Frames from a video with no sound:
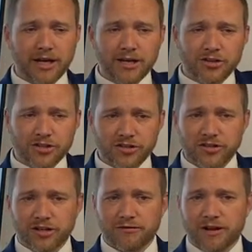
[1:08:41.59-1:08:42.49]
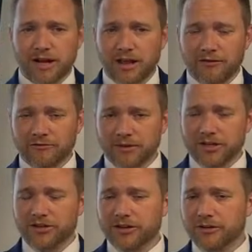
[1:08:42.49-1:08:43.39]
She's going to file off of me
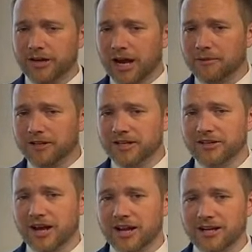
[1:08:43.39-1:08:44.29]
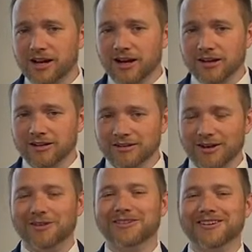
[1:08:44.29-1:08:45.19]
too, and I'm going to die young.
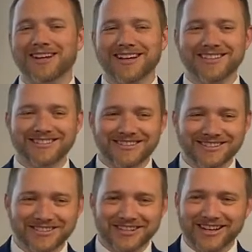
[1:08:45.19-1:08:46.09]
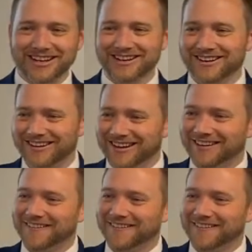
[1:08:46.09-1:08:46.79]
No, okay, just kidding. All right.